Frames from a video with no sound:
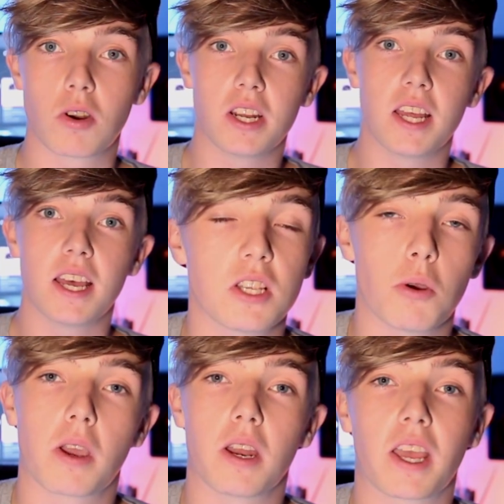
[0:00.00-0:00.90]
running it. So
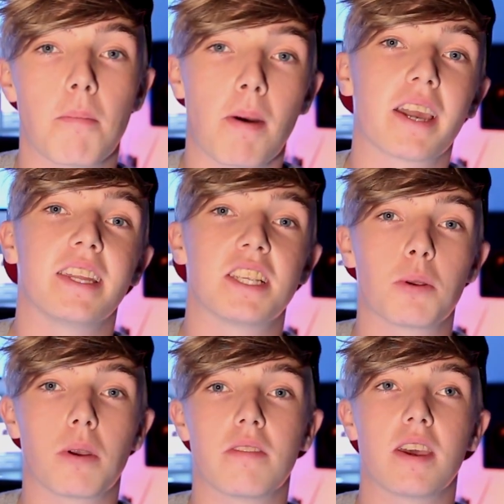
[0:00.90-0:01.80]
we're going to get back in the
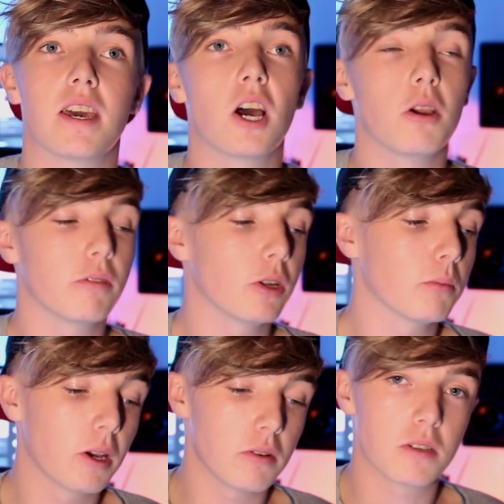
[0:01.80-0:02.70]
swing of it and hopefully
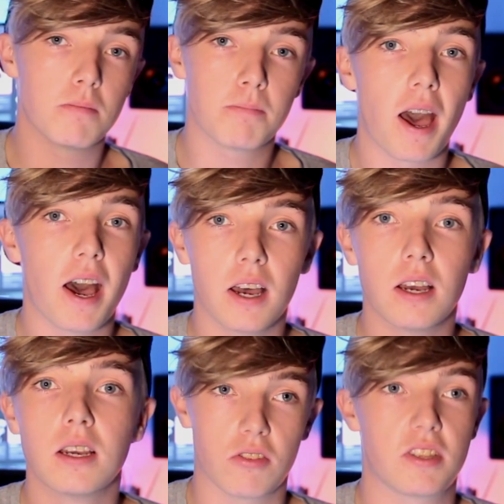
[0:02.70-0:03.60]
upload some
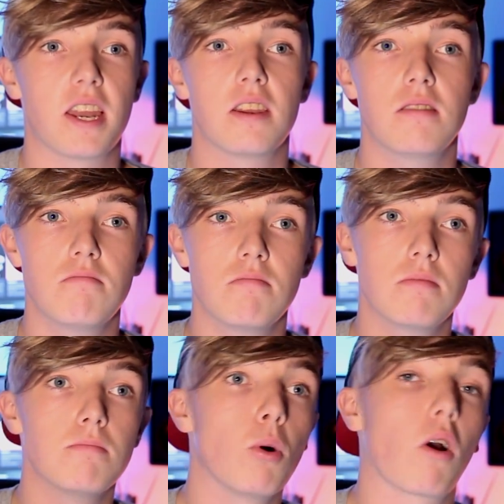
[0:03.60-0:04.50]
better content
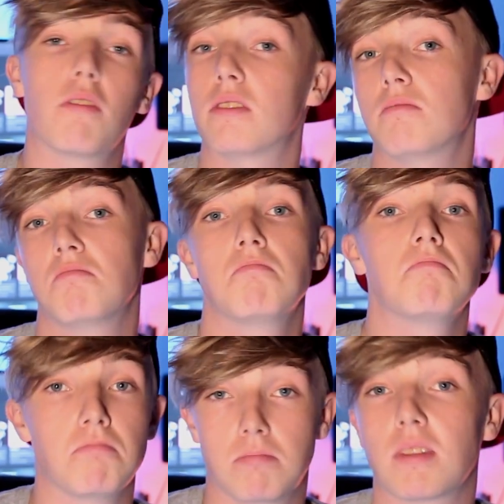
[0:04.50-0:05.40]
more often.
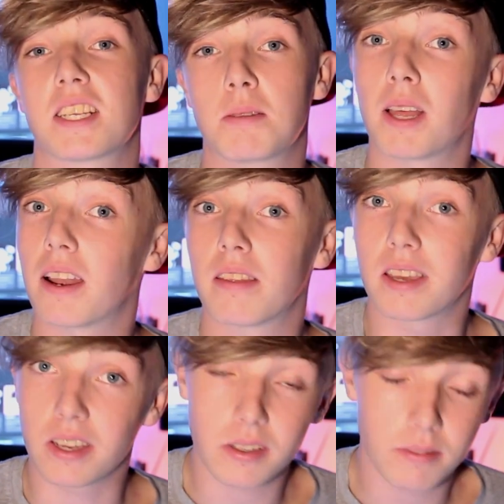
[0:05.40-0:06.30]
That's the plan, I think.